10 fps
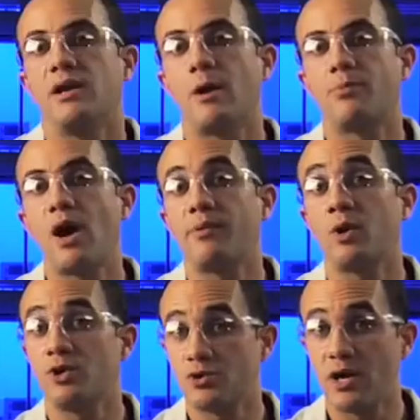Now, a
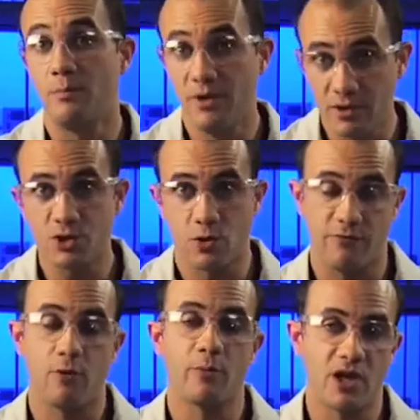property we try to build into our
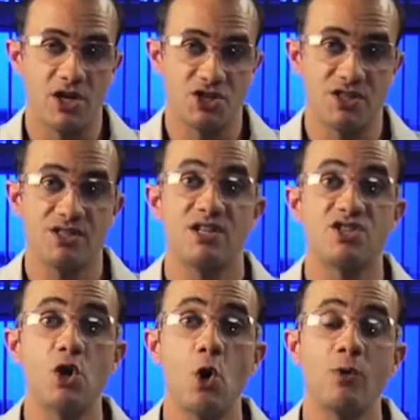formulations
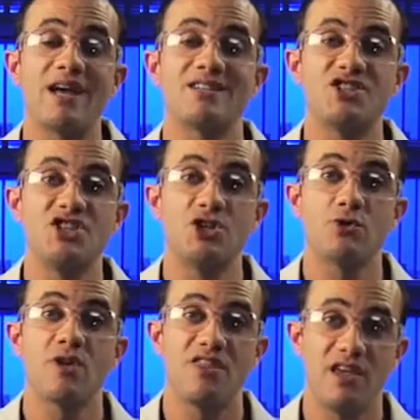is known as
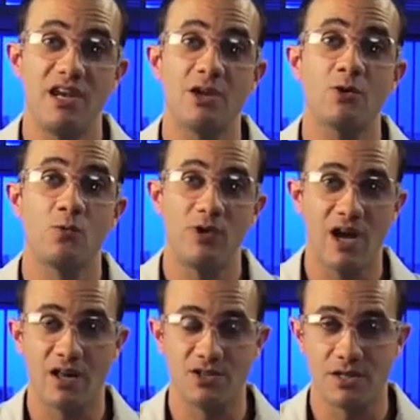shear thinning
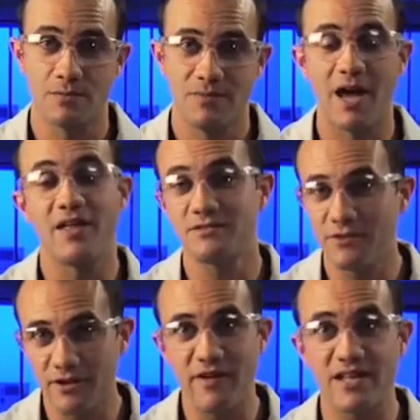rheology. Now, that's a
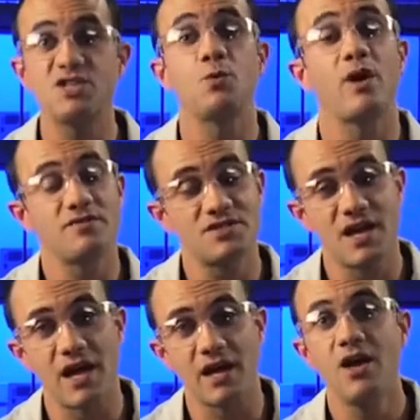very fancy way of
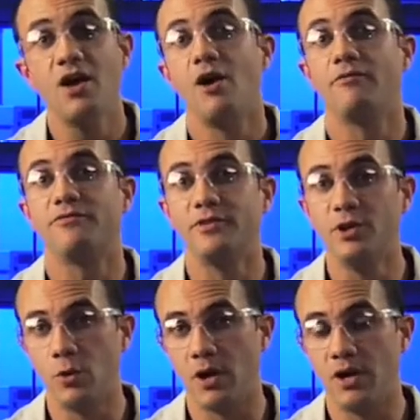saying a
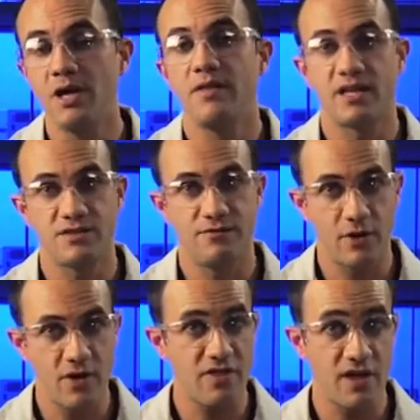fluid that's
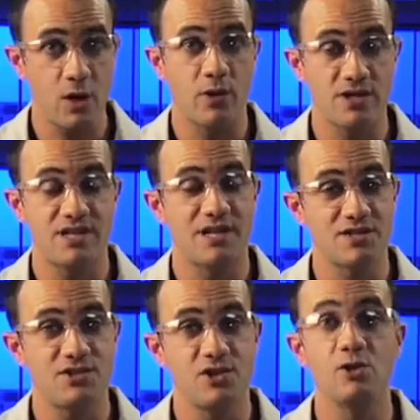very thick when it's
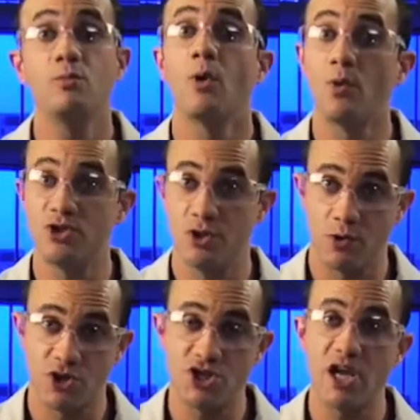sitting still, but once you
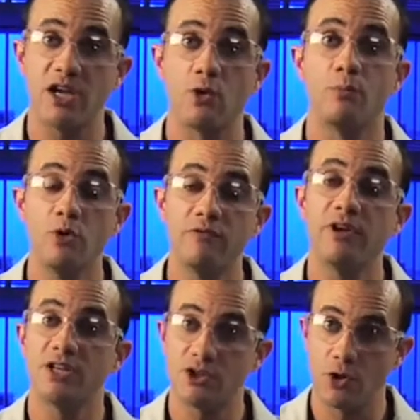go to shake it or move
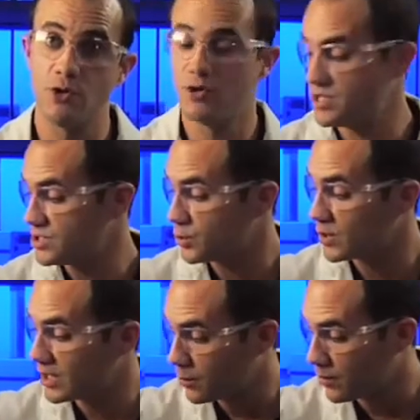it, it turns into
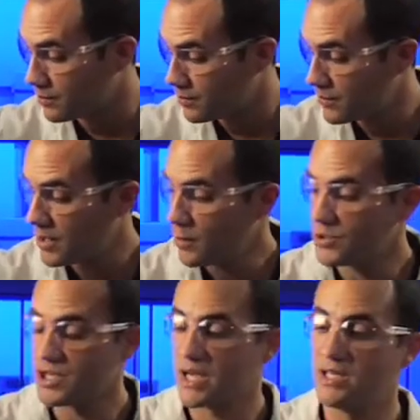a liquid,
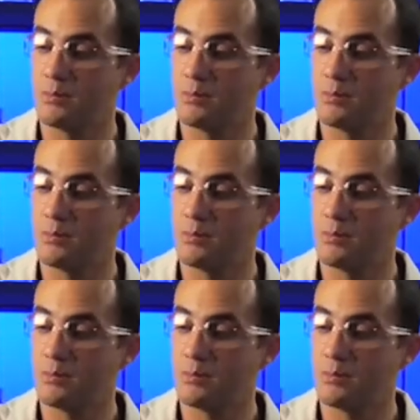which I can